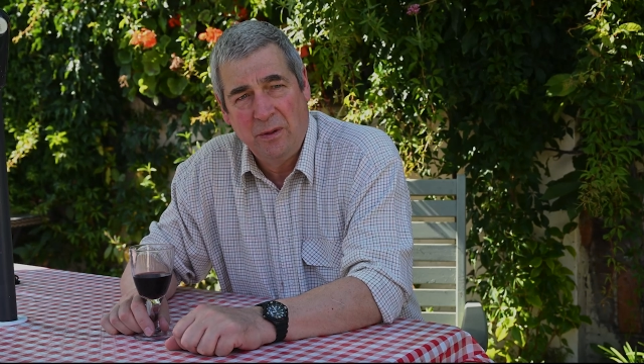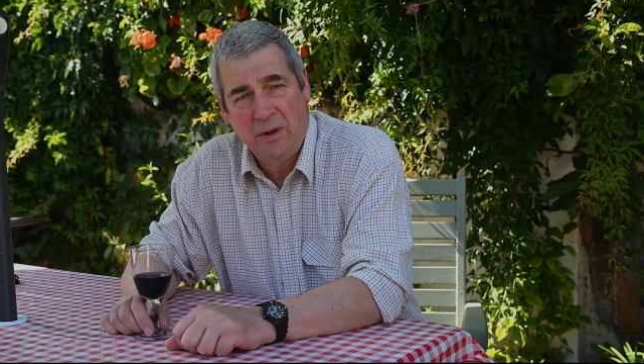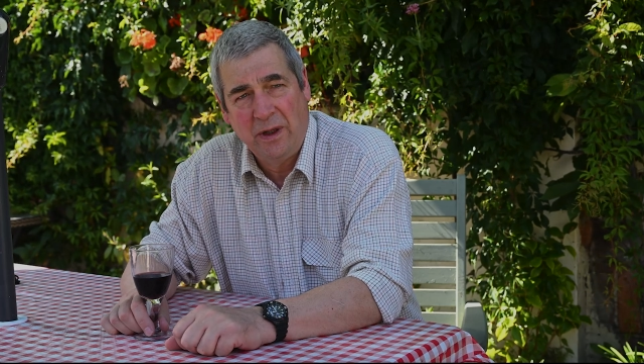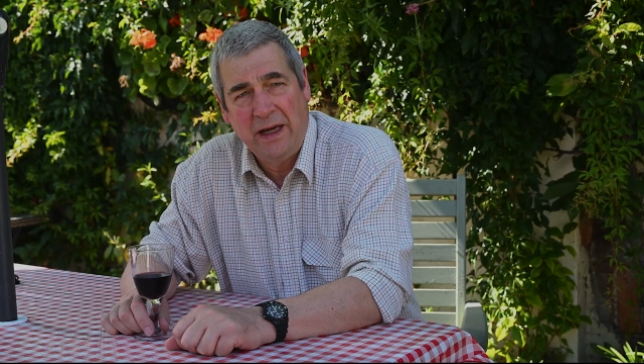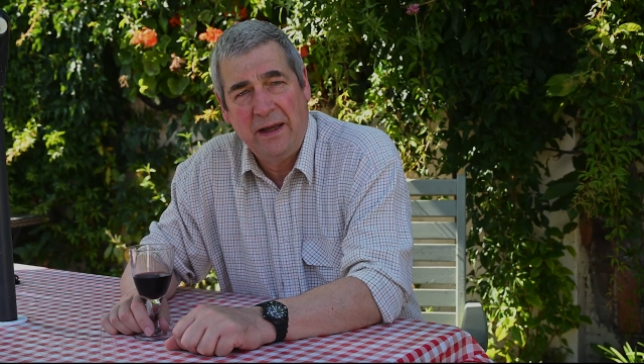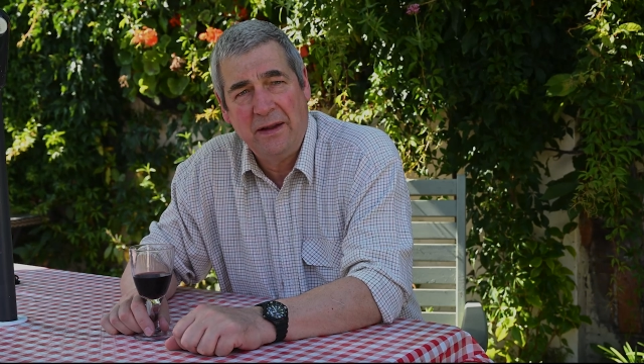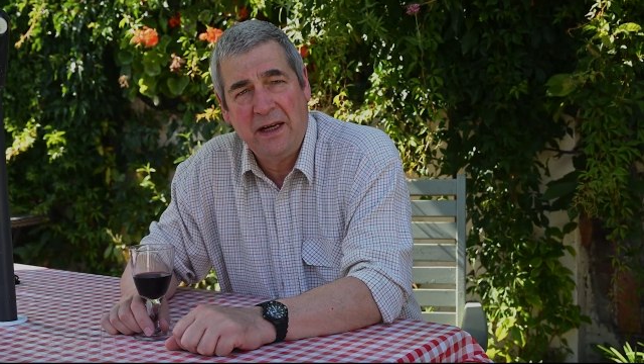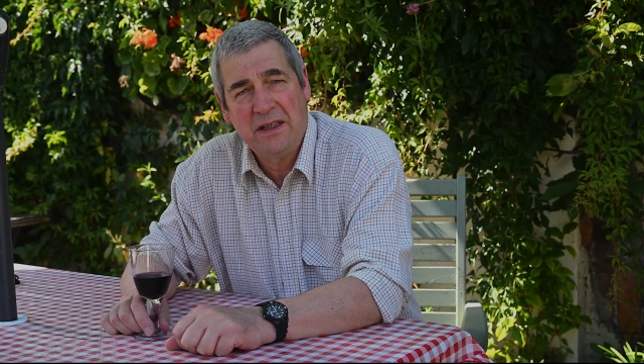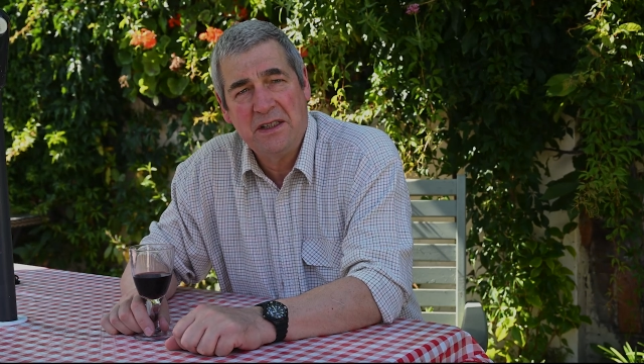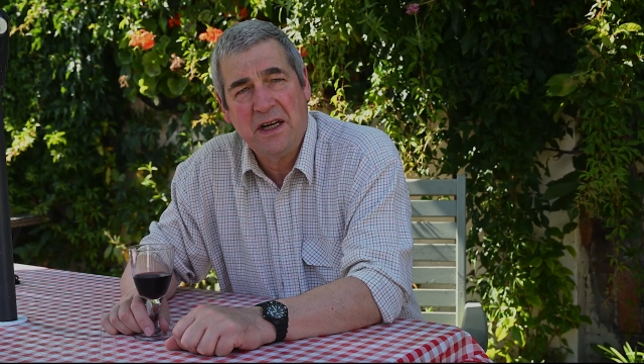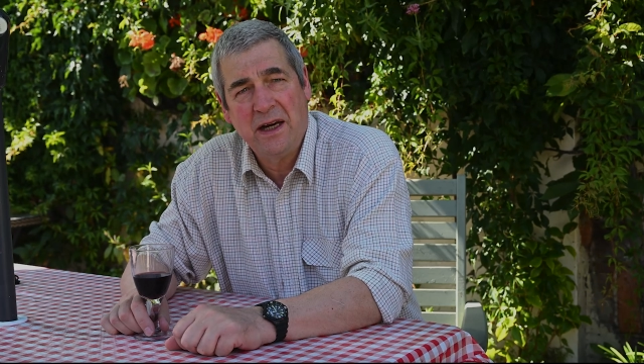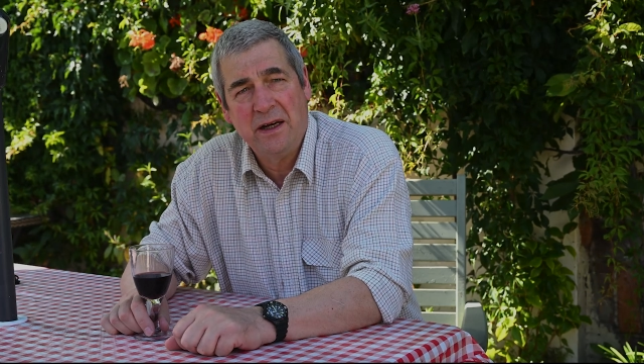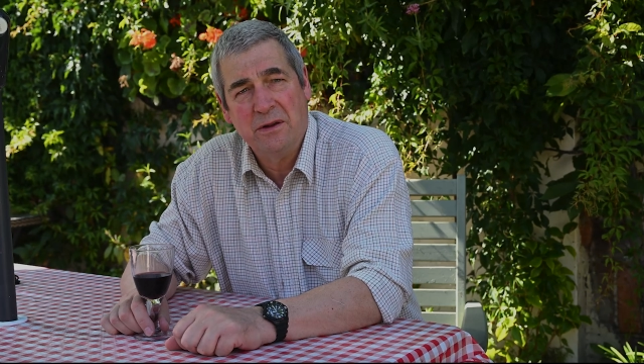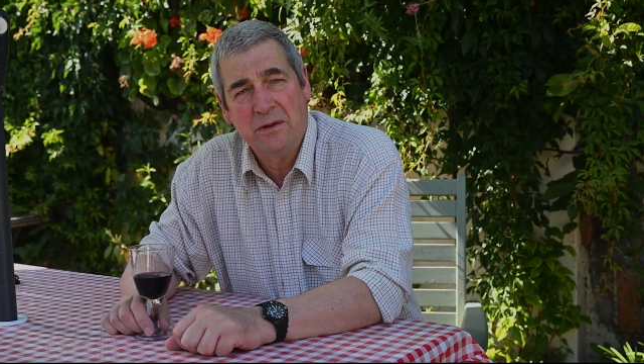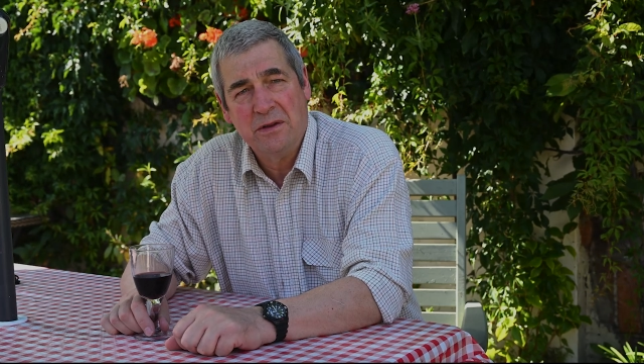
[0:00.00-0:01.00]
We'll hear their
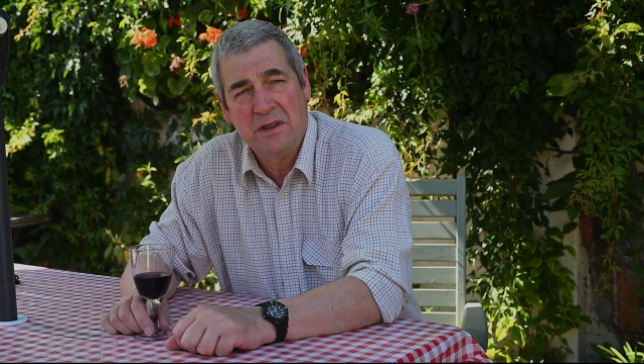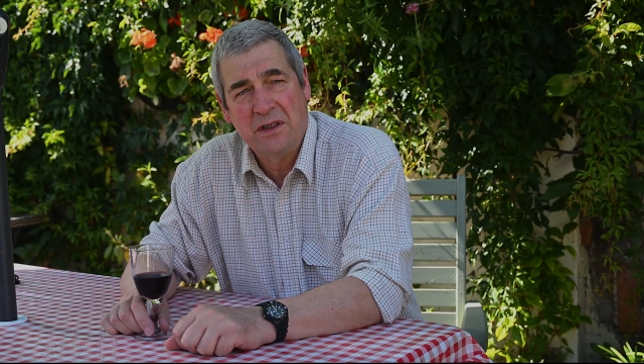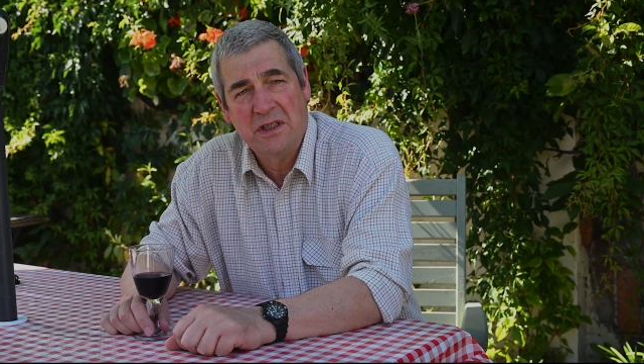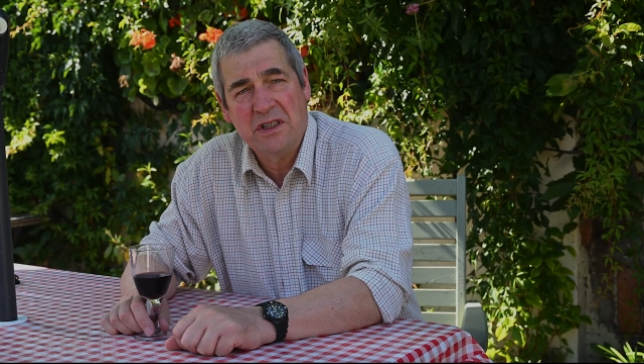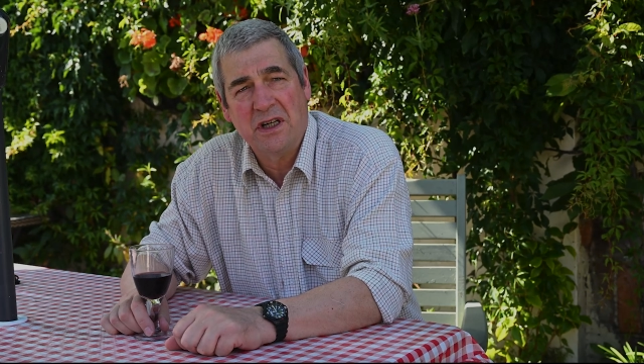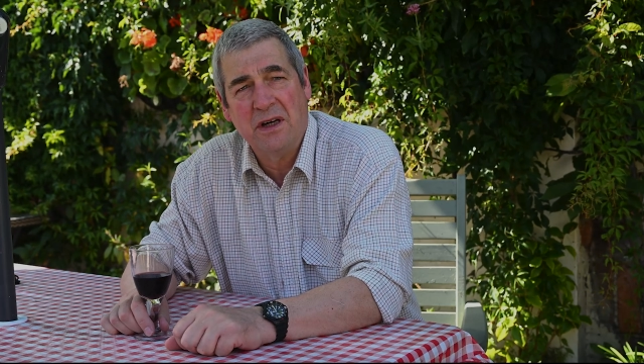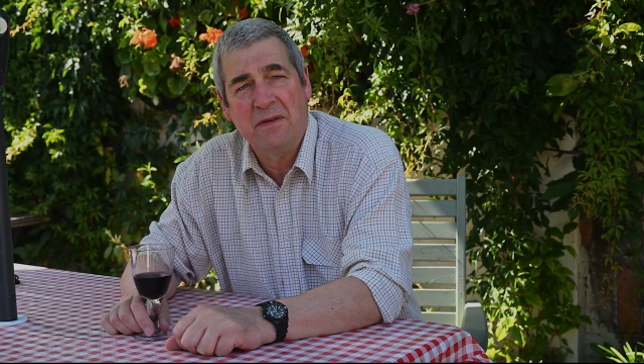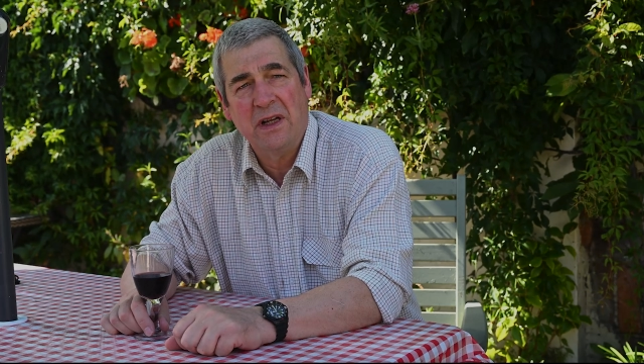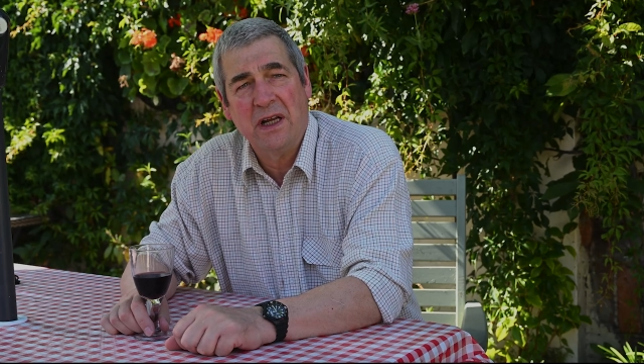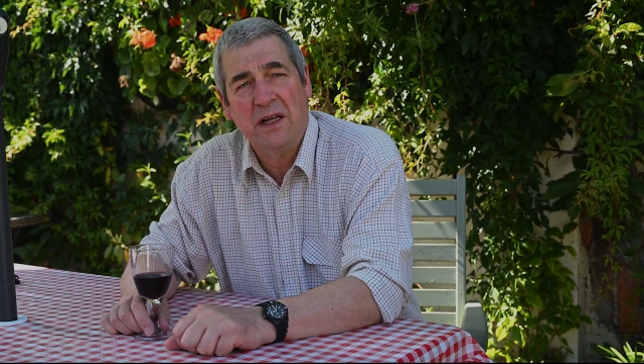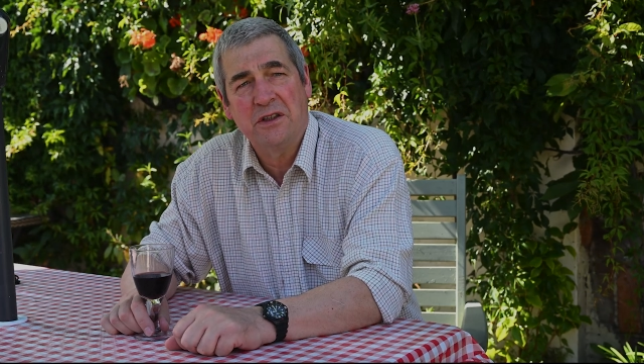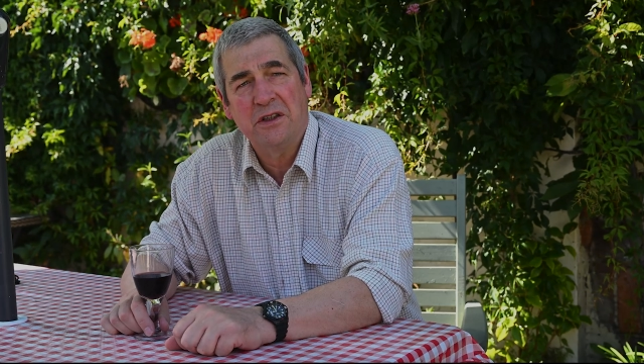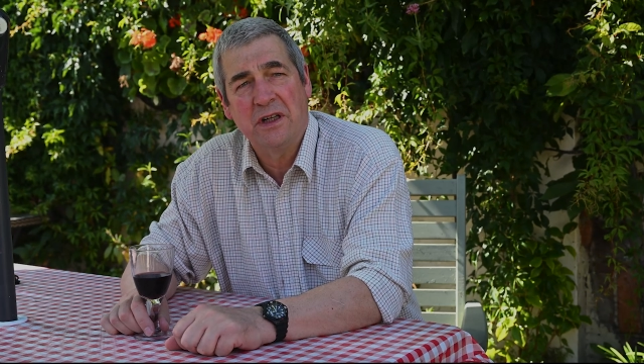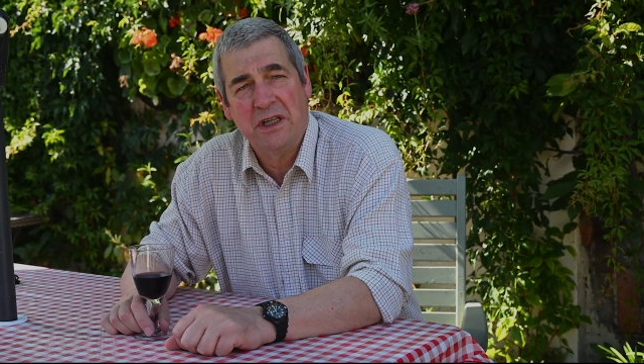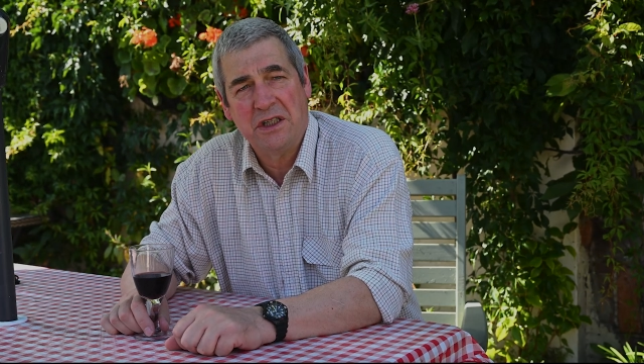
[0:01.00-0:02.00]
tales, discover
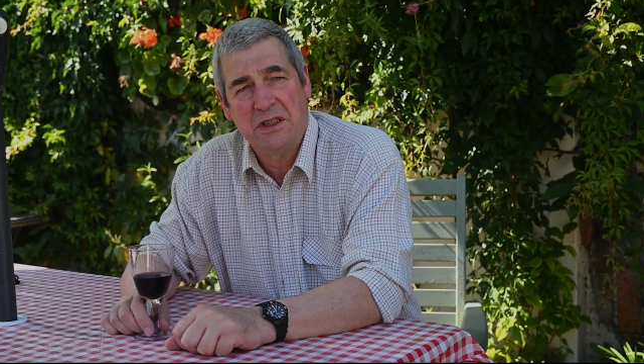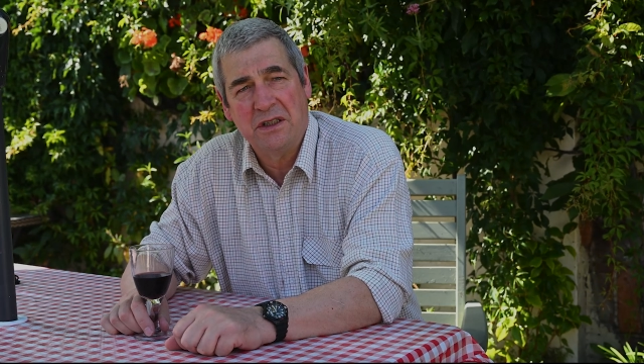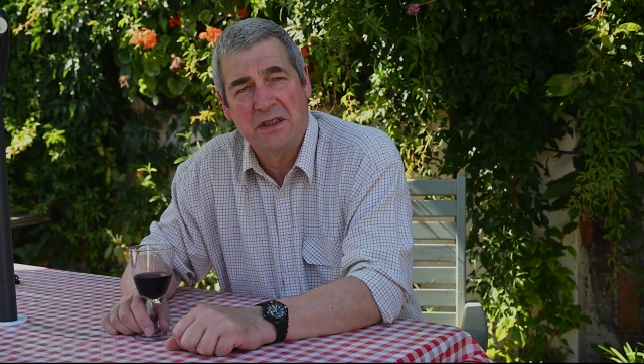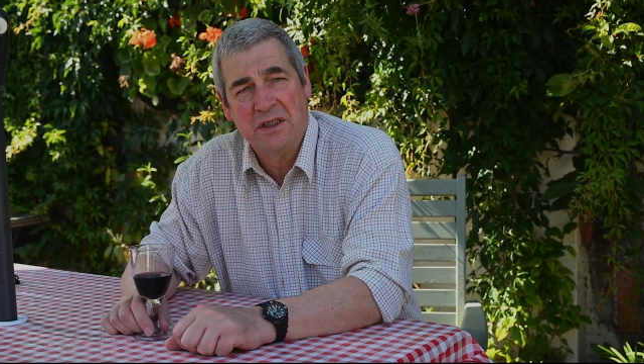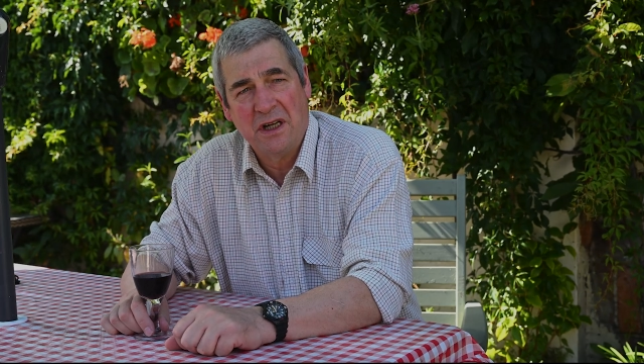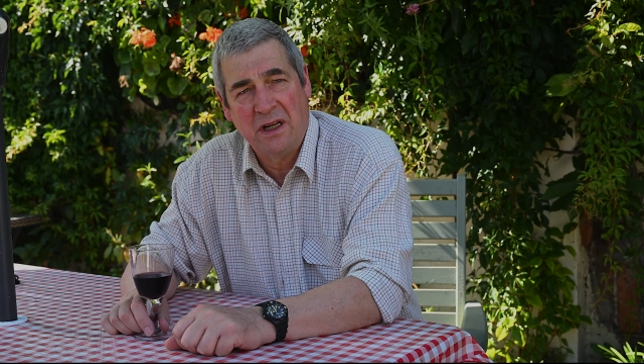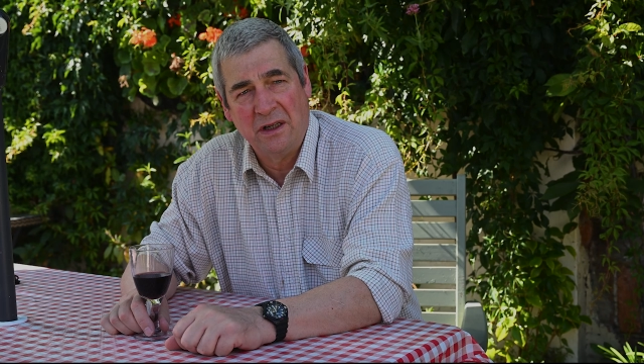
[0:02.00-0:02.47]
their traditions,